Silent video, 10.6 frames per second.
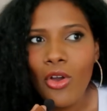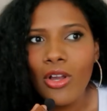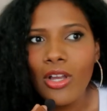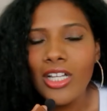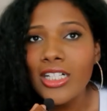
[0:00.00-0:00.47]

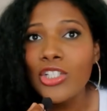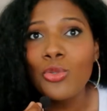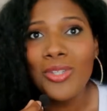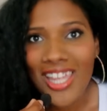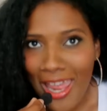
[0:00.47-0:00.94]
vlog her
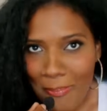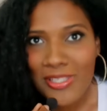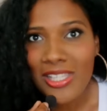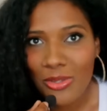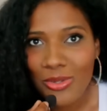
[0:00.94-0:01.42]
doing
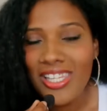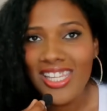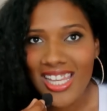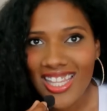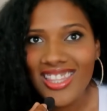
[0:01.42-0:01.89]

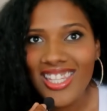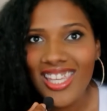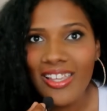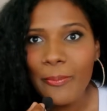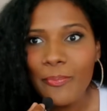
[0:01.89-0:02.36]
absolutely
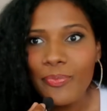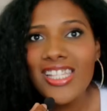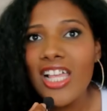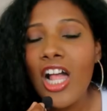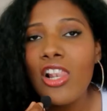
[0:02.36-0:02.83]
nothing, she
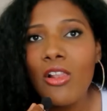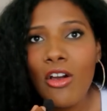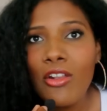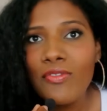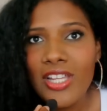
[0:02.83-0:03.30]
has a
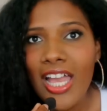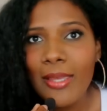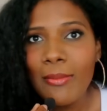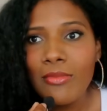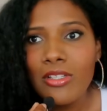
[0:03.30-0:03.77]
lot of
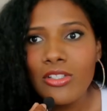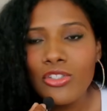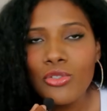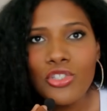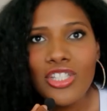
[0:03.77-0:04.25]
time
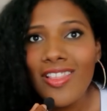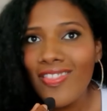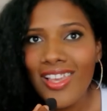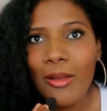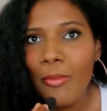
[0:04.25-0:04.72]
to just
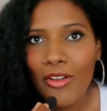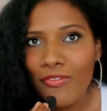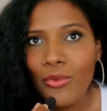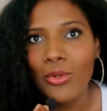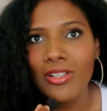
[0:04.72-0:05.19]
think
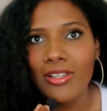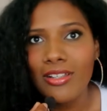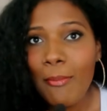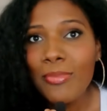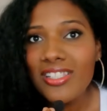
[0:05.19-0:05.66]
about food. There's
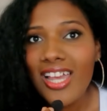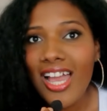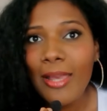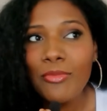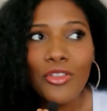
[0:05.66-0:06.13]
ample
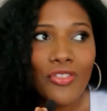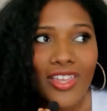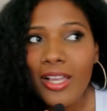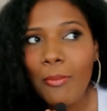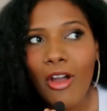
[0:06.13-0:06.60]
time to
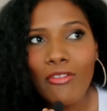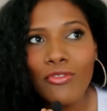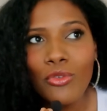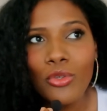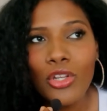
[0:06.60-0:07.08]
think
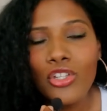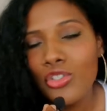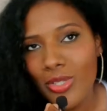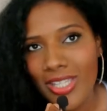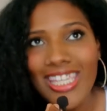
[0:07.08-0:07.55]
about food,
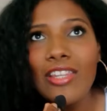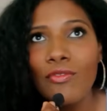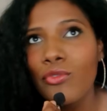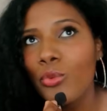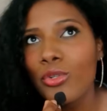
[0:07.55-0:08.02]
to
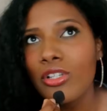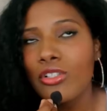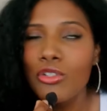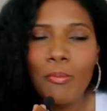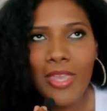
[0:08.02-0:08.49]
eat food,
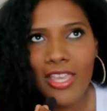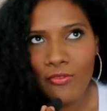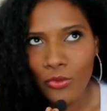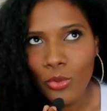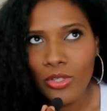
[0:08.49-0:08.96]
to
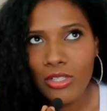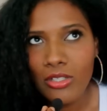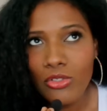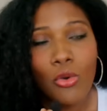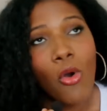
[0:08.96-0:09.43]
make food,
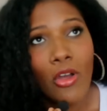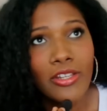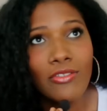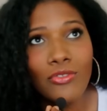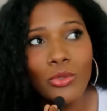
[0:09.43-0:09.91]
to
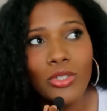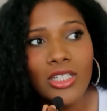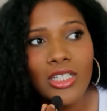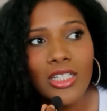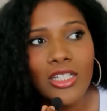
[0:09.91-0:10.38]
order
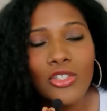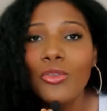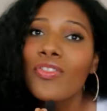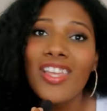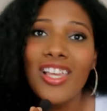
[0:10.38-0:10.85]
food,
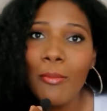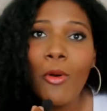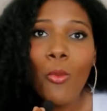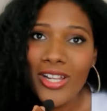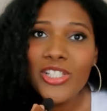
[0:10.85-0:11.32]
to think
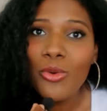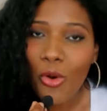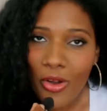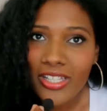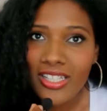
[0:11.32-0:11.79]
about what to
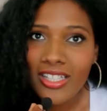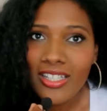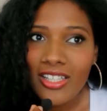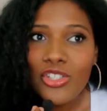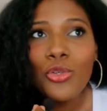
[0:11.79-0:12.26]

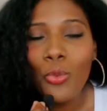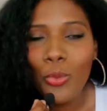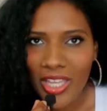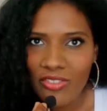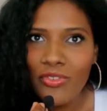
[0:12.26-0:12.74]
order, to
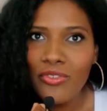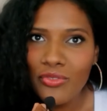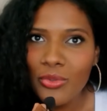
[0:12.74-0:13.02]
wait for